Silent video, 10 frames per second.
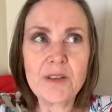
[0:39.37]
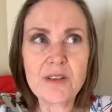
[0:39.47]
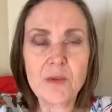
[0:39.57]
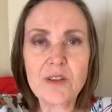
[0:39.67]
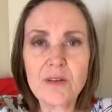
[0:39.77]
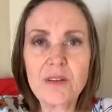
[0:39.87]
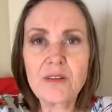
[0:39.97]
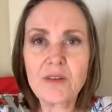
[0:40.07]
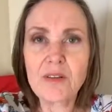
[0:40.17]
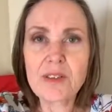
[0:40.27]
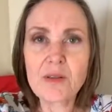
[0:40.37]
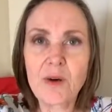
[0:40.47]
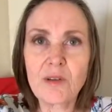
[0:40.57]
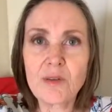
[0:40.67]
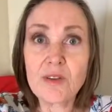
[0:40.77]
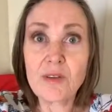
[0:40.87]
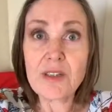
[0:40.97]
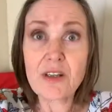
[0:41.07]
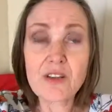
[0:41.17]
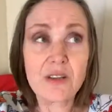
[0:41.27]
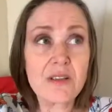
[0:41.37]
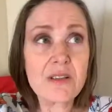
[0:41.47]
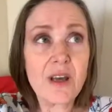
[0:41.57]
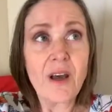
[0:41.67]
So we're doing the first 1 or 2 sessions.